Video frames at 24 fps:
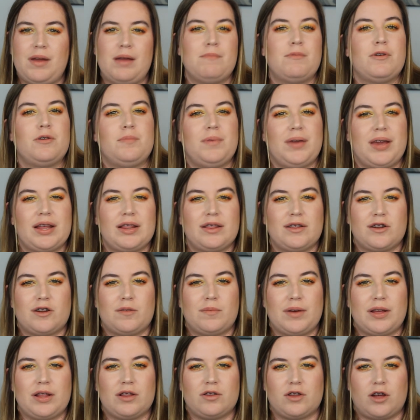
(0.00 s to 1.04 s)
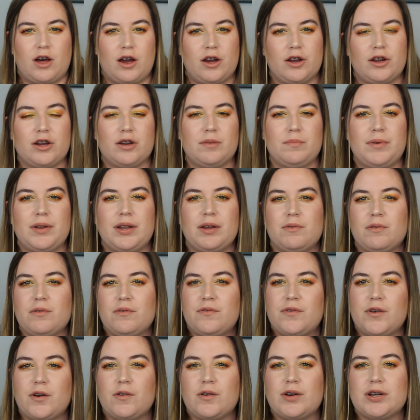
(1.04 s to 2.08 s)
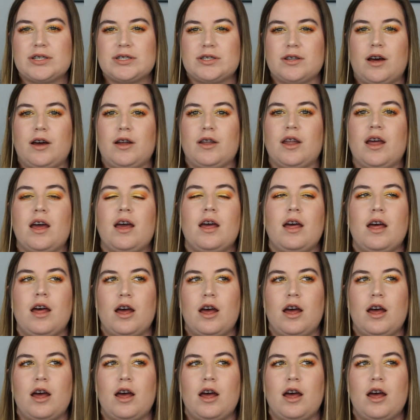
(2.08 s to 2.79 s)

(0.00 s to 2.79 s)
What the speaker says: It would be a little bit longer, but it would focus on